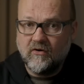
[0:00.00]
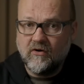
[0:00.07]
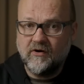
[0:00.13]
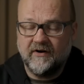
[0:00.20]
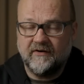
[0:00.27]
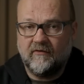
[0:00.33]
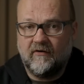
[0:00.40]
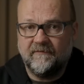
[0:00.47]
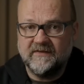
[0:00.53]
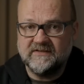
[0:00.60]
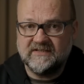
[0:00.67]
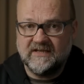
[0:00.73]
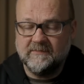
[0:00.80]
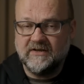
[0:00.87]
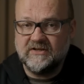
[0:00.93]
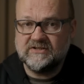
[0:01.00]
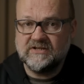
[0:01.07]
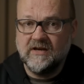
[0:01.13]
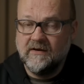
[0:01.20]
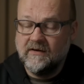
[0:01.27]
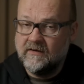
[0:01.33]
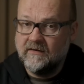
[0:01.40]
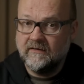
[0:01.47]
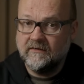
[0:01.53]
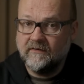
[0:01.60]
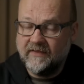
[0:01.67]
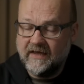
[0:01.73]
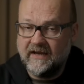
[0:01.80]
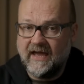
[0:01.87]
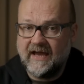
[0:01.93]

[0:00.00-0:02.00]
corner of this image, then